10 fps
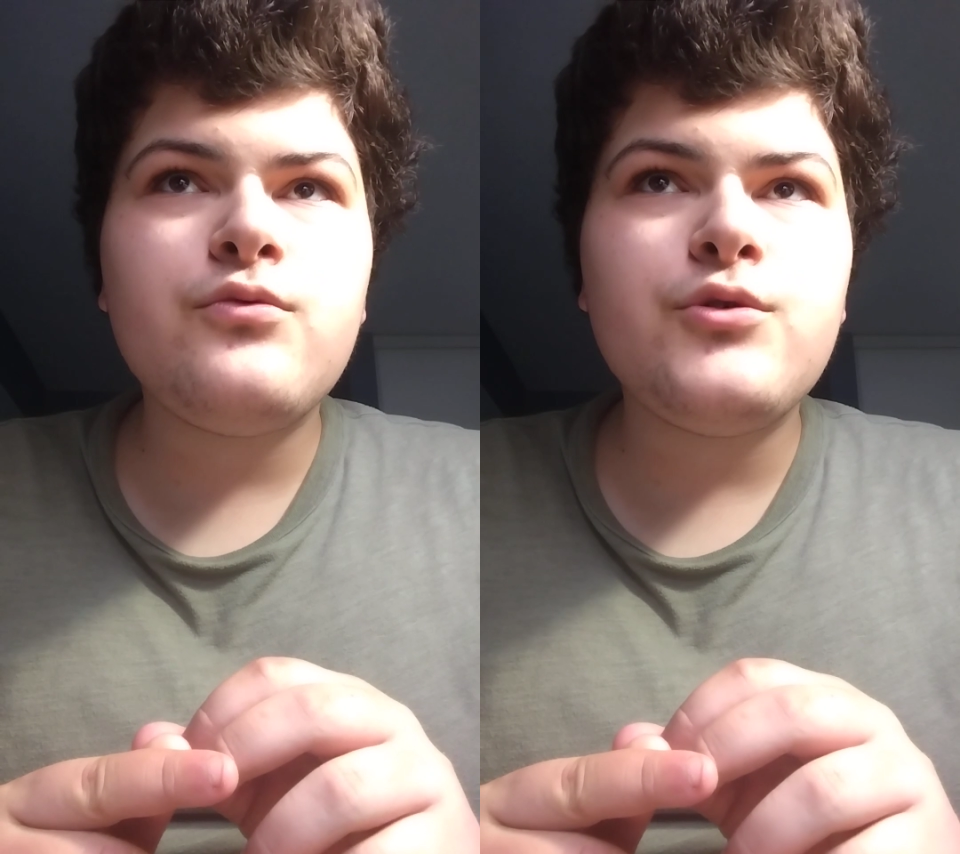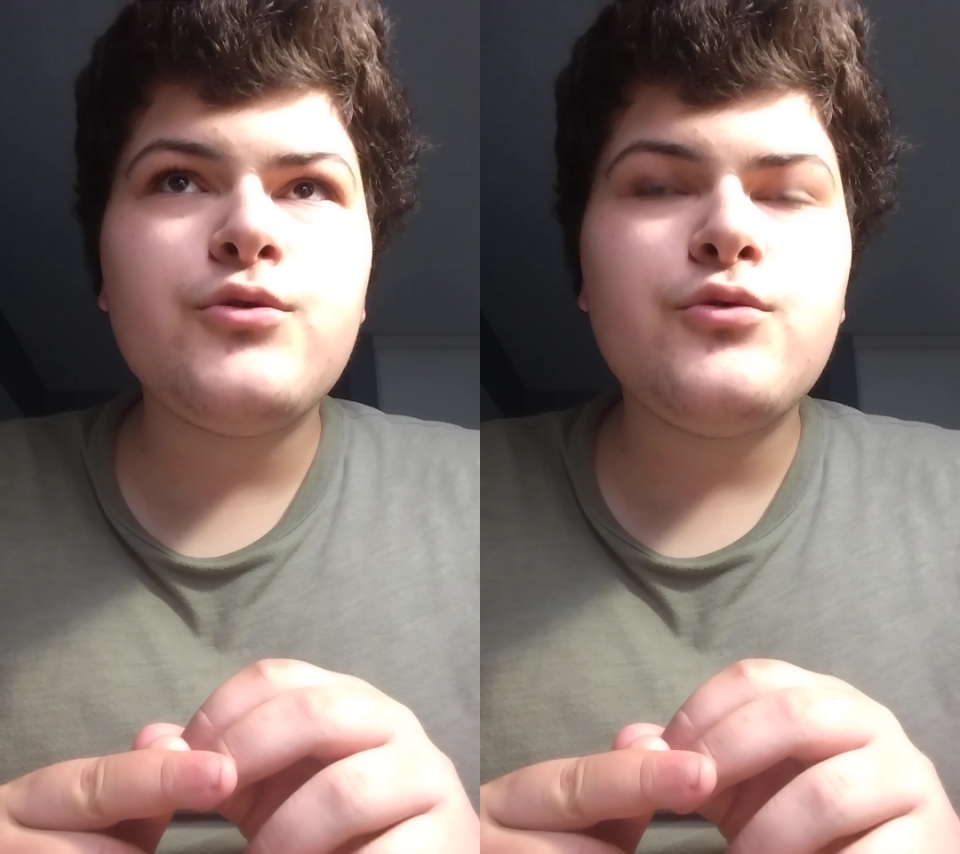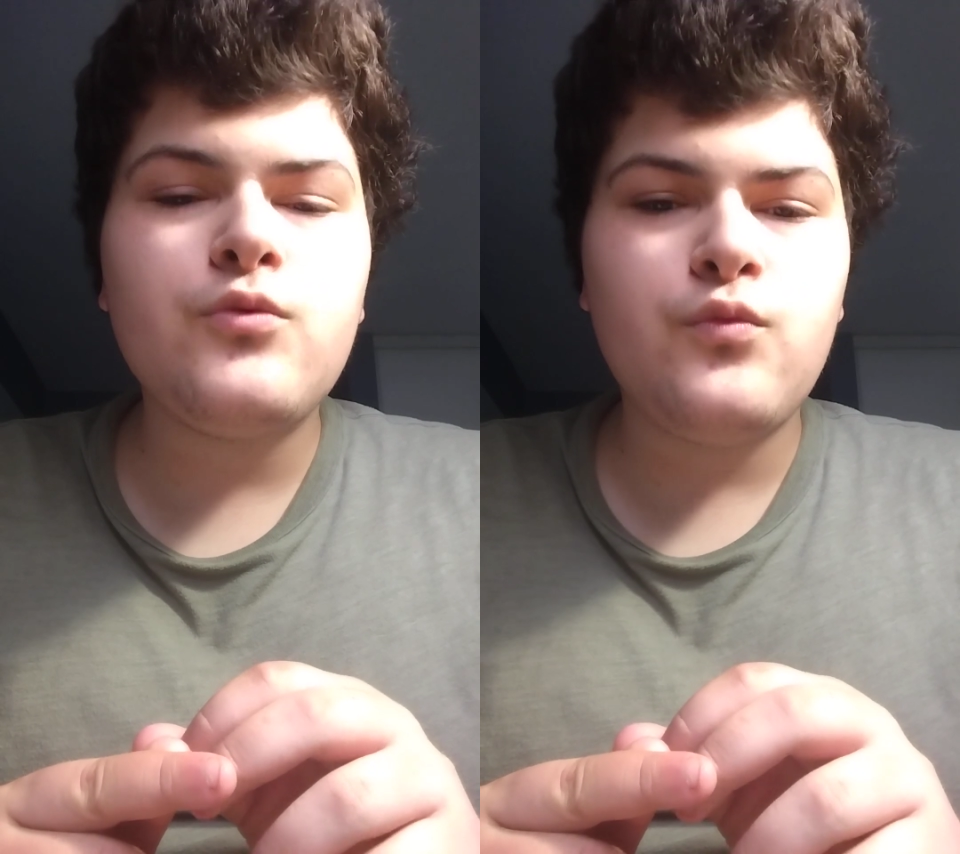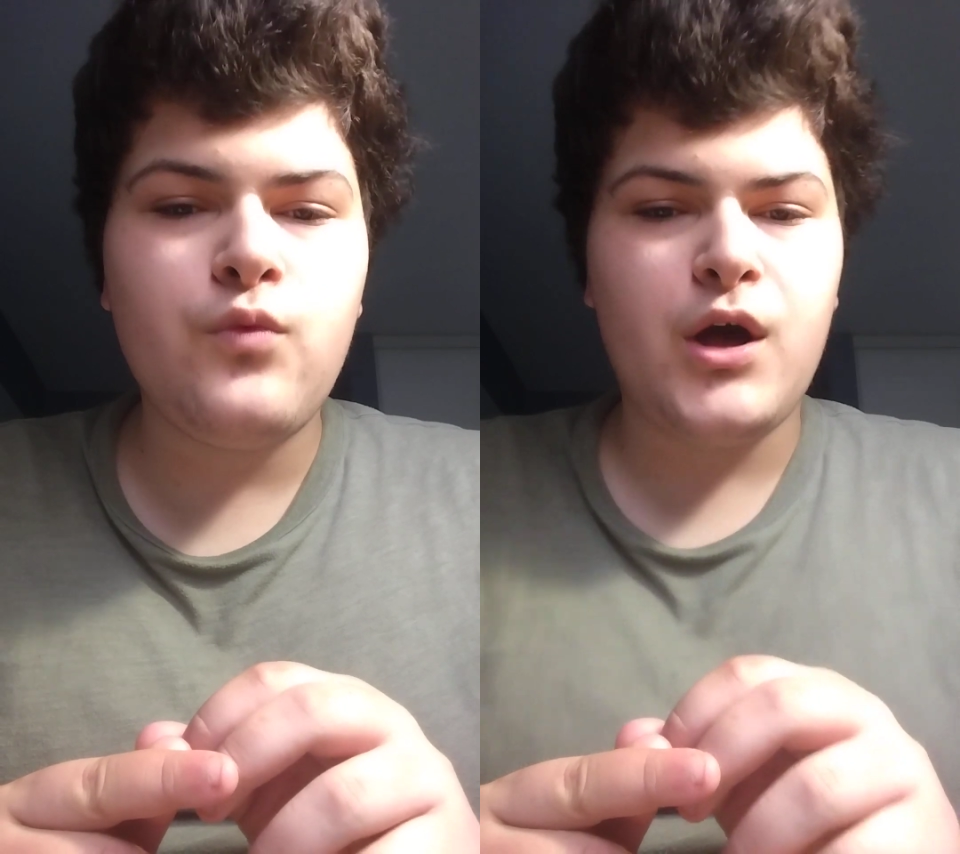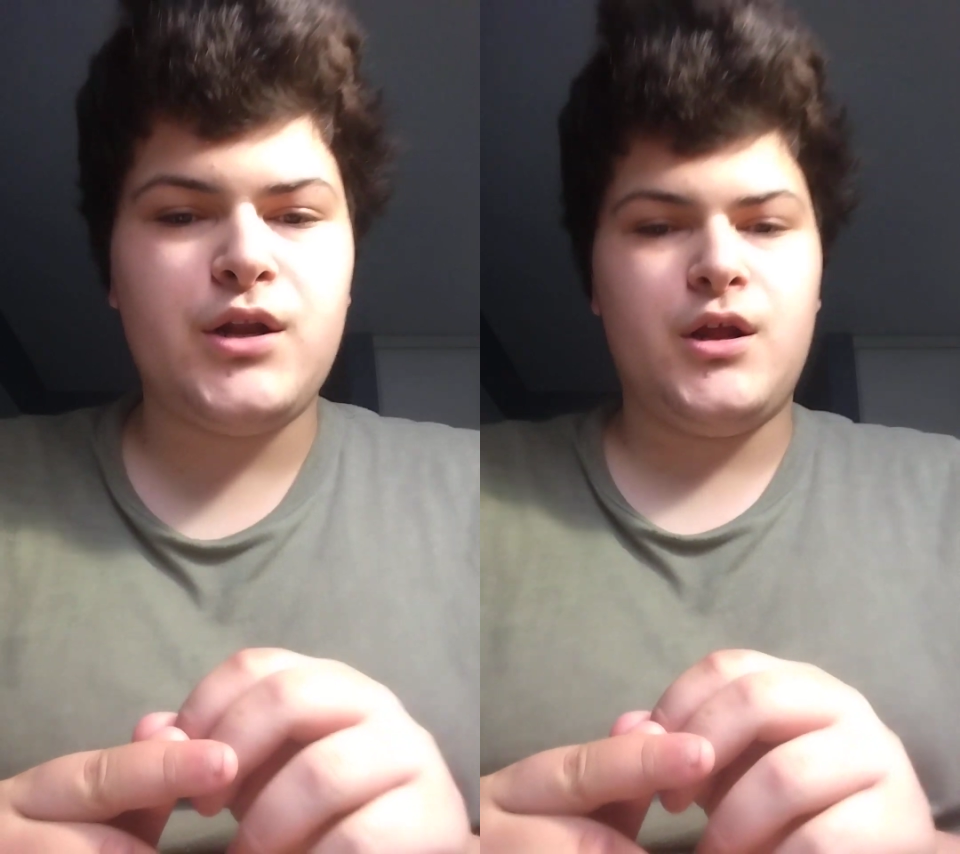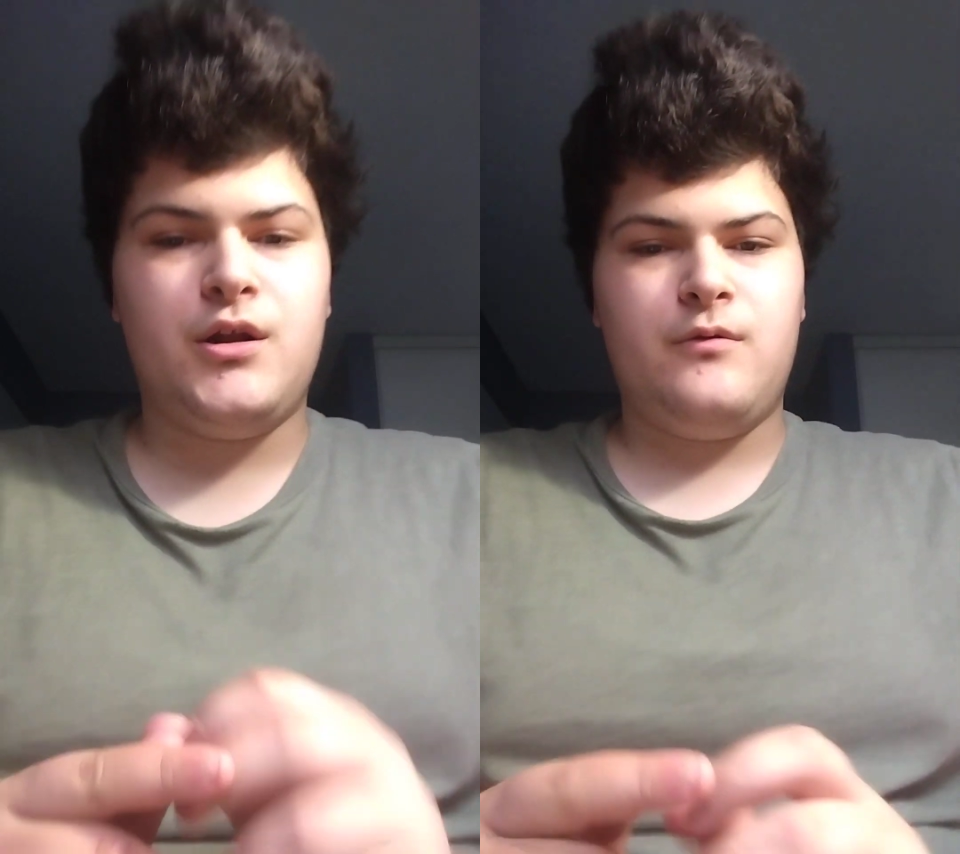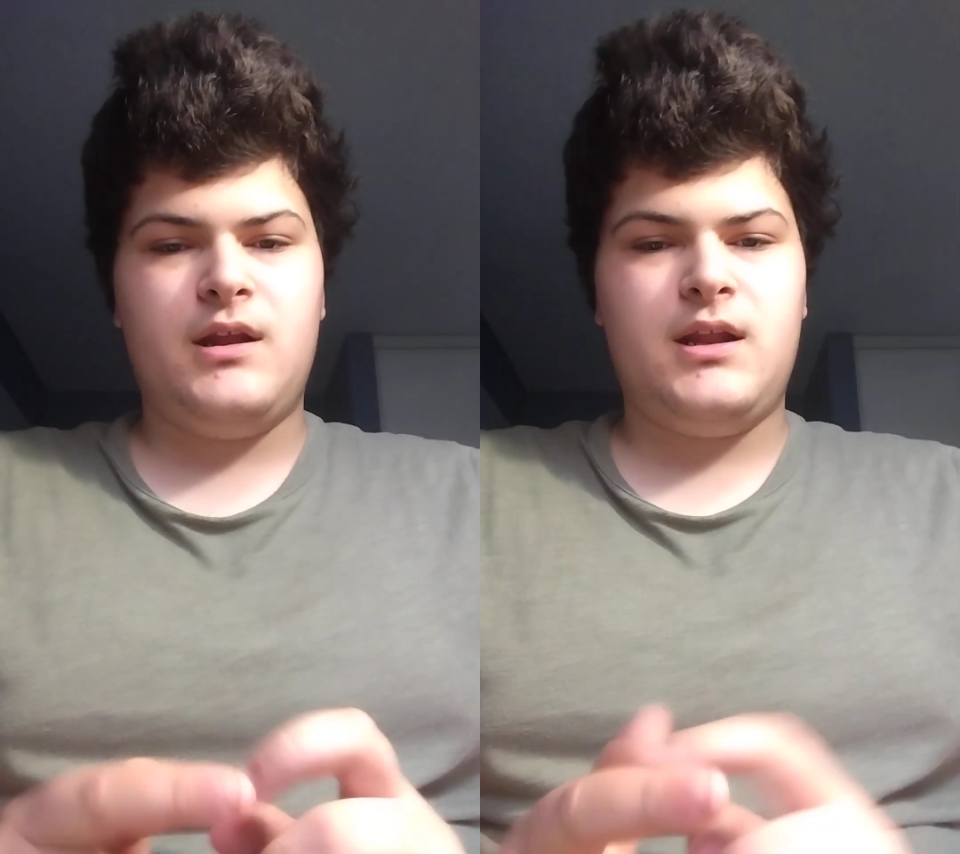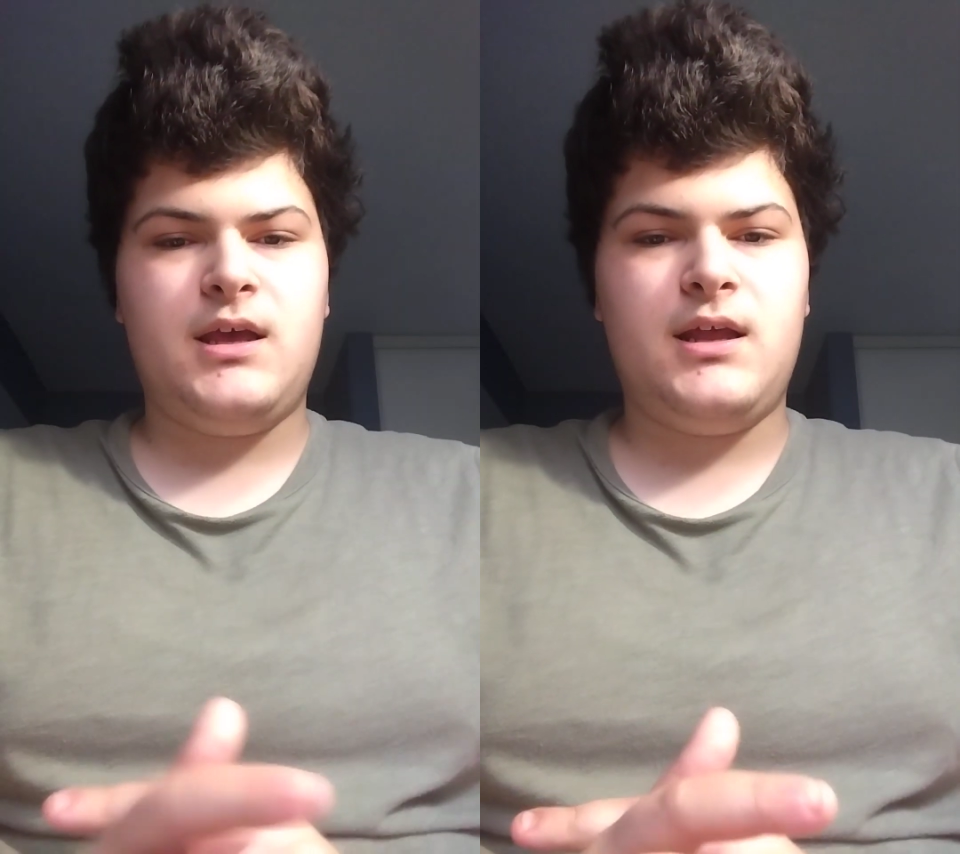through
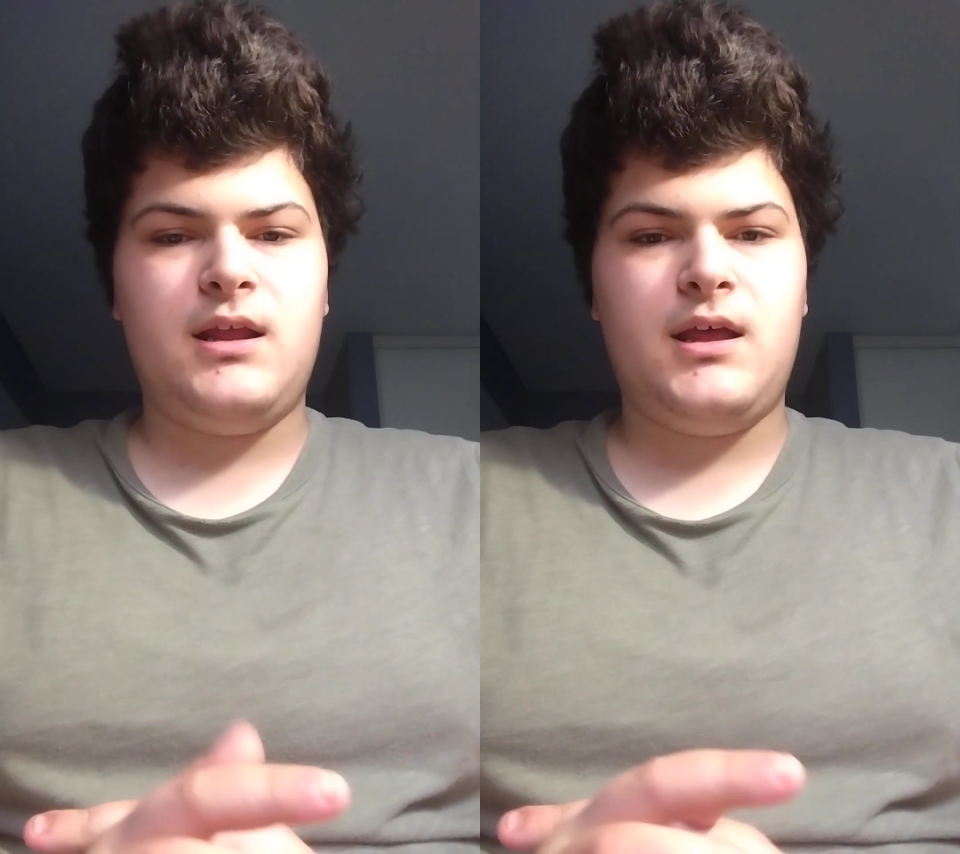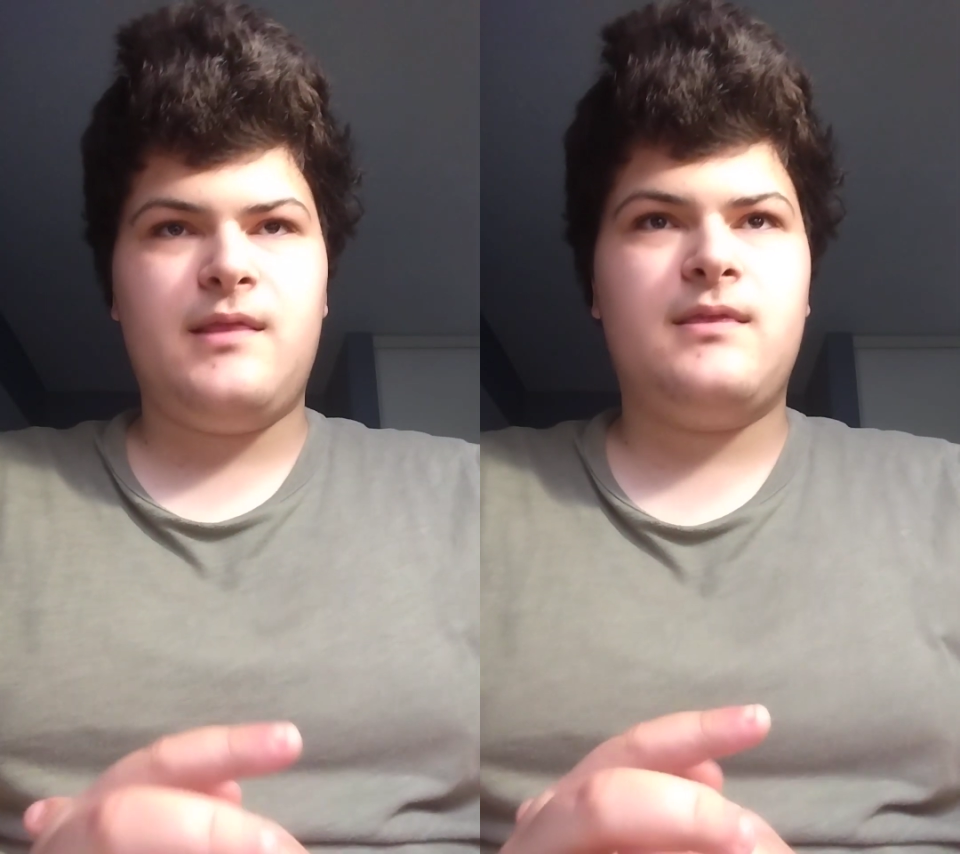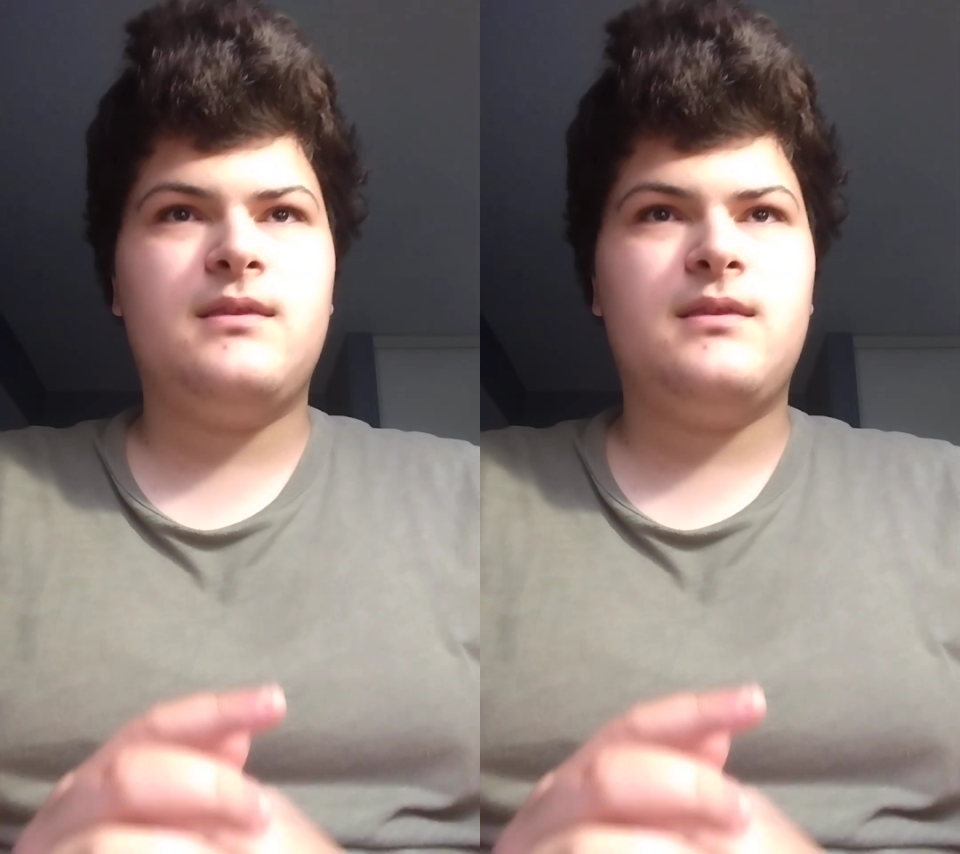108.